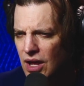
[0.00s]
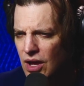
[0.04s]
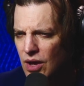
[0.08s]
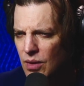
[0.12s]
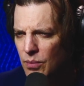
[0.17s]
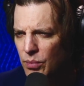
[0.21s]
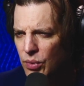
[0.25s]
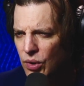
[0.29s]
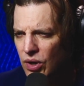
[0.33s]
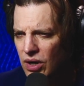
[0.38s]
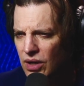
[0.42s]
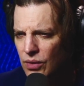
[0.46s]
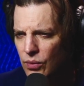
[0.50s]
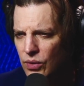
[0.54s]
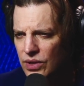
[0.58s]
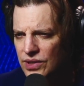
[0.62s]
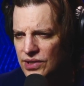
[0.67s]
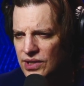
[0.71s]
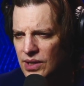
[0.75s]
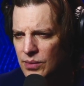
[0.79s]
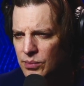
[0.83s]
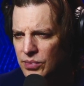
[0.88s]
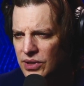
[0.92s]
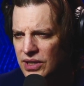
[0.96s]
bore a
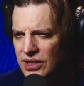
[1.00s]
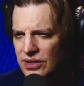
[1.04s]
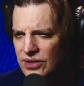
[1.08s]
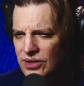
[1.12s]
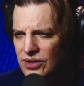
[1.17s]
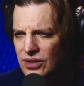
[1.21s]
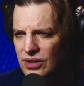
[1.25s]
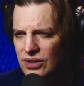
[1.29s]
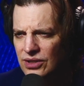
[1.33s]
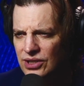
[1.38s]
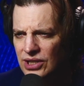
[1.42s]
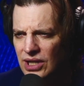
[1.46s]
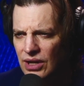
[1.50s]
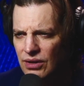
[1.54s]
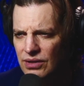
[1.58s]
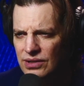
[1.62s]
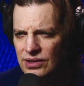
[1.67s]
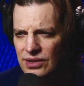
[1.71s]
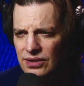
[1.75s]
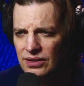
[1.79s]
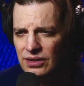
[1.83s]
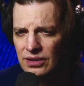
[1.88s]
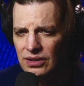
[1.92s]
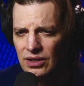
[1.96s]
resemblance to
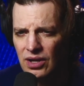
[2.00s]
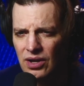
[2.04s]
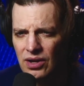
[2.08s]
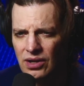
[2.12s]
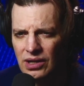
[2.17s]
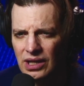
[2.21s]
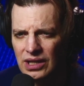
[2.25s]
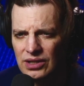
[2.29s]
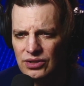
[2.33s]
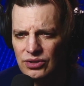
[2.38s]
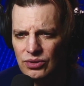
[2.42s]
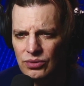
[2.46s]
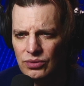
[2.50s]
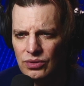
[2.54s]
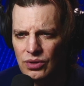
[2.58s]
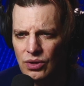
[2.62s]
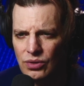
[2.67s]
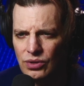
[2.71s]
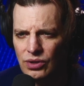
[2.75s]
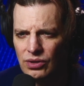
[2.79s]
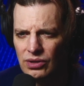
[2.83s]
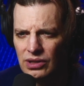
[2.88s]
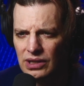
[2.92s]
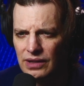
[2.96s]
Jarrett's Long As You Know
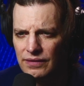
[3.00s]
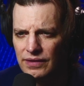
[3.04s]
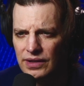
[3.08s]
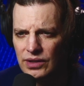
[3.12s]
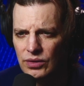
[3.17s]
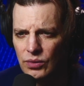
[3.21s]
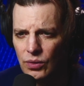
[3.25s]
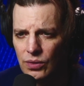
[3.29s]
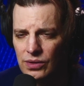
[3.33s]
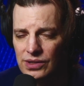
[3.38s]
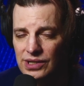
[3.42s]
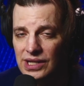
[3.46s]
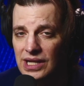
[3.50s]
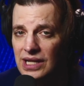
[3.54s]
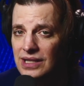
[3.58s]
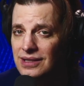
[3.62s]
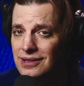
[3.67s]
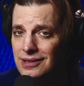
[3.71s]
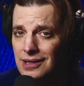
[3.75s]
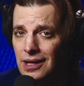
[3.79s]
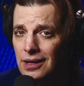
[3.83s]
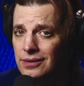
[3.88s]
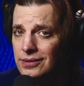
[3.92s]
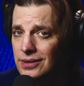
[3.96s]
You're Living Yours. It
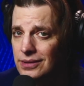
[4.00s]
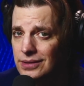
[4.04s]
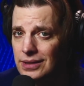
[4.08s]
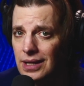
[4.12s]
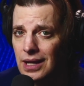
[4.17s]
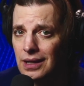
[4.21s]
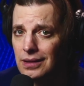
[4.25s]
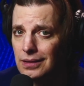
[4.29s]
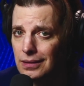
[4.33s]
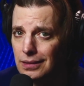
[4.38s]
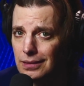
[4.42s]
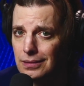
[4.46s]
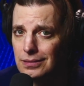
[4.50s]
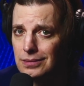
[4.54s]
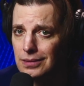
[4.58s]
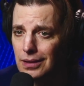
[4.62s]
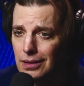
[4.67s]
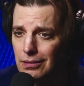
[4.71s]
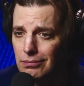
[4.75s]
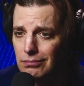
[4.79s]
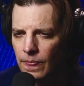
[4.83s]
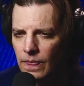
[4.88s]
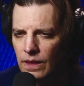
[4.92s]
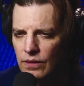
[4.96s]
sounds exactly the
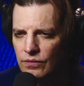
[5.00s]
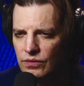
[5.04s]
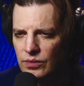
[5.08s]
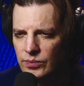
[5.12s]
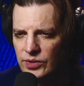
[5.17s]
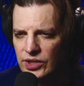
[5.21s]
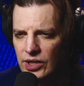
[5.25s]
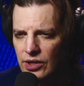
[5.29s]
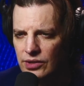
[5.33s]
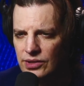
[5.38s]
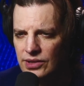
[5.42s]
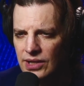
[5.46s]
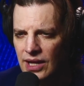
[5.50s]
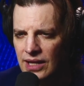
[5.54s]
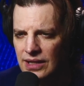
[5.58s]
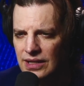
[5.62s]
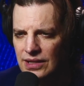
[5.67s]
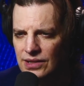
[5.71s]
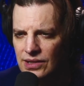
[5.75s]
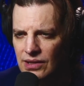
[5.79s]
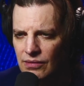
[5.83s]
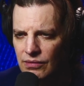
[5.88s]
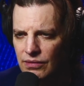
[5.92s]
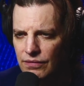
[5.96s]
same. From Jarrett's
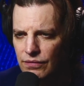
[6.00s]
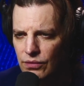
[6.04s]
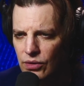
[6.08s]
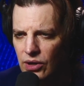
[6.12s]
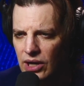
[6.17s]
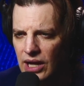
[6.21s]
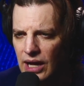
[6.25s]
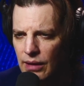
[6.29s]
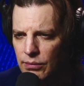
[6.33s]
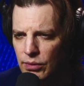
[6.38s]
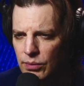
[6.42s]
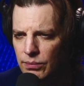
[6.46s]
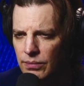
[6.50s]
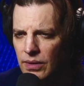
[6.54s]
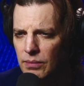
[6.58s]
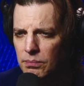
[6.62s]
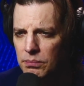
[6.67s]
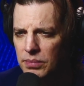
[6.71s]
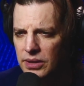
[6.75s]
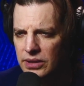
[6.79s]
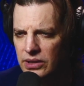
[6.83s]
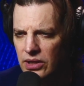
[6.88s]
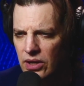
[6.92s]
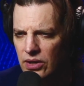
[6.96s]
1974 album
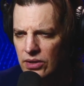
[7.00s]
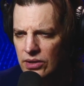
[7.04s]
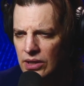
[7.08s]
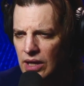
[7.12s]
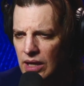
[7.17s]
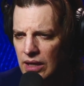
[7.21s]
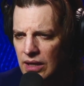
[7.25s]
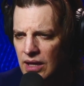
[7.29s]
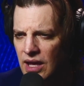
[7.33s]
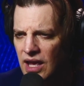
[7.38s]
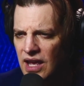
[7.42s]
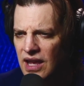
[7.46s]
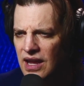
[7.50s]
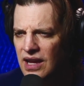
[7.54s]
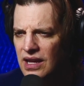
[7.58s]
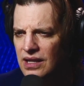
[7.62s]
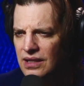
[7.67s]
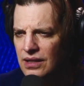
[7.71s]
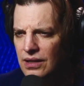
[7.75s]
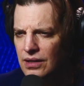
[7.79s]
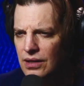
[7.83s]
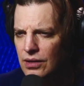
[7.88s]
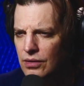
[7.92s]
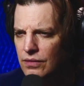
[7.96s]
Belonging. In
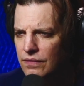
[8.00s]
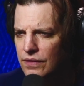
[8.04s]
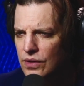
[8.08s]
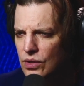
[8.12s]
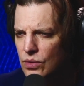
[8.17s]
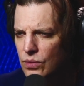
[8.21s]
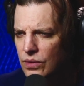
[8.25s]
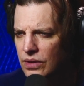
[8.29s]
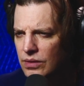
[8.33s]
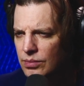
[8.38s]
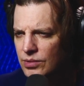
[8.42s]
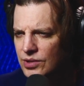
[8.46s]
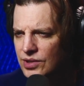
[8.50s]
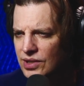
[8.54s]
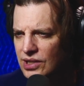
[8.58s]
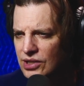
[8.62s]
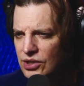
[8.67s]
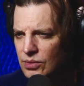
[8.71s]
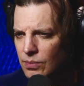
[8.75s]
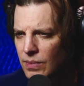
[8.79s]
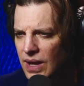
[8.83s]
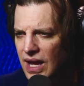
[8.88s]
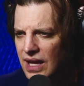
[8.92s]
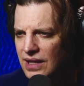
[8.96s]
an interview with
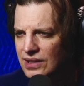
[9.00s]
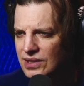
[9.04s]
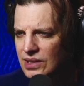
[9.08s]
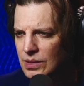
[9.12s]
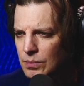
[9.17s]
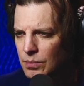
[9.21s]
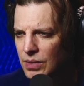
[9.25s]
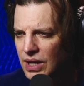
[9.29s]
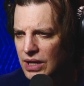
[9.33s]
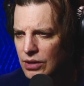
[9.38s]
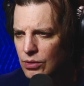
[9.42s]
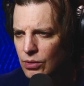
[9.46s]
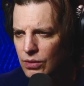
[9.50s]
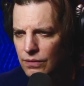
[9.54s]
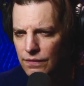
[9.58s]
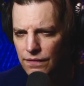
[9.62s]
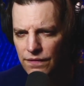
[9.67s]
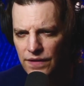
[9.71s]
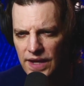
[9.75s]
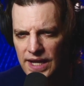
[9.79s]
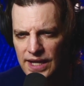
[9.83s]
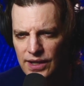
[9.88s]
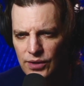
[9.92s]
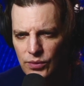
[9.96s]
Musician Magazine, Becker and
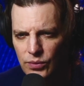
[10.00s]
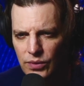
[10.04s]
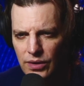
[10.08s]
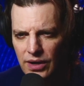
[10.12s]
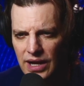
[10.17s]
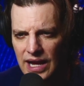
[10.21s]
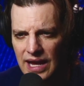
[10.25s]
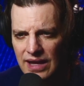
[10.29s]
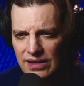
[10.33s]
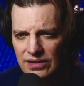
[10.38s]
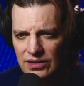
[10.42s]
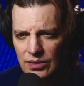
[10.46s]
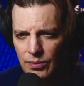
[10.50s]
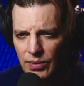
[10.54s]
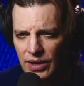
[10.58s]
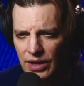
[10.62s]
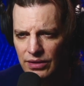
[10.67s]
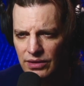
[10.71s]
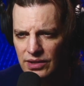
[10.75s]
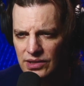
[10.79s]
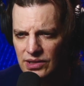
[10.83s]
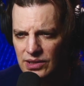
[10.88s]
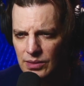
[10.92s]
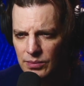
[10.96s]
Fagen were asked about
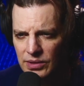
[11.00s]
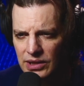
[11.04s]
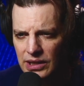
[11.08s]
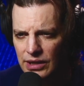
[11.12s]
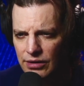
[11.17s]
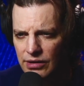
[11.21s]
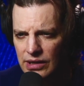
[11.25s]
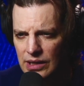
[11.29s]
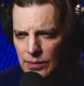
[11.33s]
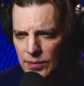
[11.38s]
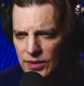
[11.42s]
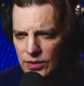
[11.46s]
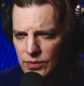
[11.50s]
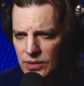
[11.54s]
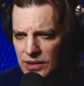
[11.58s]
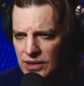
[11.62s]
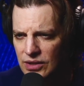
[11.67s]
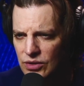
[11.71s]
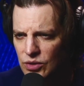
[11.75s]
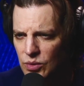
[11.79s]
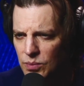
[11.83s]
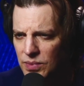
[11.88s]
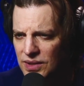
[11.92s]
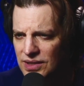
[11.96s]
the similarity between the
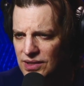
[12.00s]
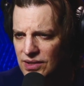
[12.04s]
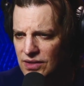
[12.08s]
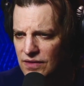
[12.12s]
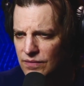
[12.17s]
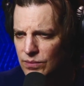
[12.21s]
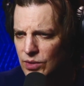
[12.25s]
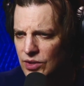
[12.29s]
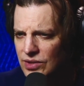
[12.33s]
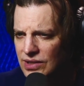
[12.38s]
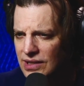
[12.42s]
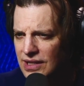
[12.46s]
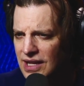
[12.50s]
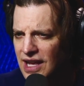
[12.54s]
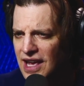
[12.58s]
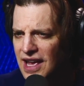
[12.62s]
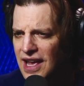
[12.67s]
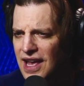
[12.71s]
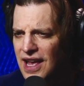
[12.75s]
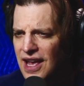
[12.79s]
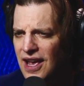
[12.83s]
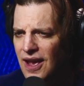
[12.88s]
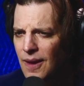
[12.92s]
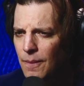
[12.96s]
two pieces of music,
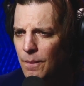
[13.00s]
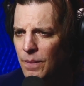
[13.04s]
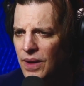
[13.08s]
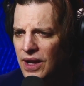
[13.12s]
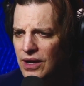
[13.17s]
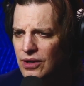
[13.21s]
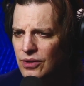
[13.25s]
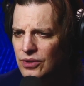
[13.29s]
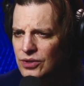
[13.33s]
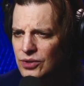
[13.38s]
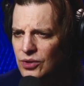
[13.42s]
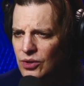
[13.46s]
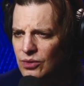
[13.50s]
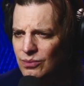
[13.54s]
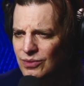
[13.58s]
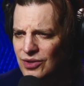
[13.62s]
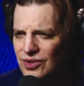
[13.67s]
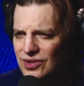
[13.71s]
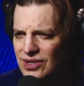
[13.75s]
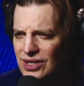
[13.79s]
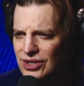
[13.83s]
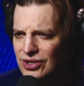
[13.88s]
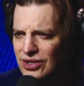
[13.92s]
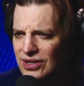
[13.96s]
and Becker told
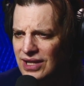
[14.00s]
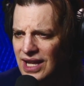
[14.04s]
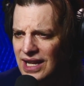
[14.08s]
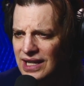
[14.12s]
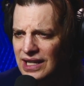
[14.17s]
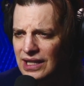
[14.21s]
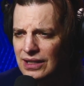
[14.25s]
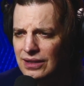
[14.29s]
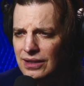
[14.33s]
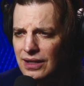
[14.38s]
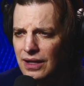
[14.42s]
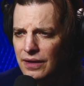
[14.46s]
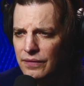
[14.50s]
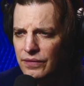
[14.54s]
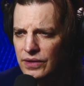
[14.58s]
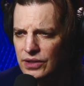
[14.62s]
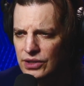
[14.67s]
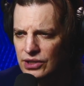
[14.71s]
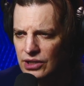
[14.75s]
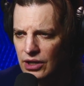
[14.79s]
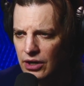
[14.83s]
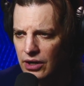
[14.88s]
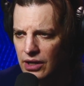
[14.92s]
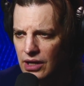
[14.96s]
Musician that he loved the
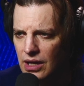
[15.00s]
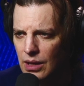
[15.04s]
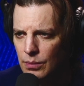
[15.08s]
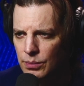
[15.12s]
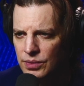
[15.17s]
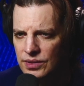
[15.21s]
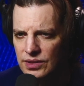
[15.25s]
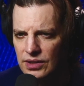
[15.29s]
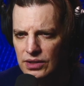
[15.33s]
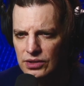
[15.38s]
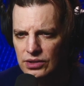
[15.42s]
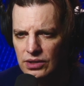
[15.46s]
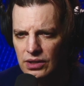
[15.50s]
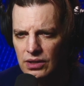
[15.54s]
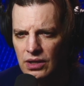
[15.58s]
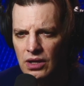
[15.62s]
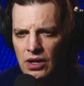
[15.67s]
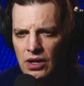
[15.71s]
Jarrett composition,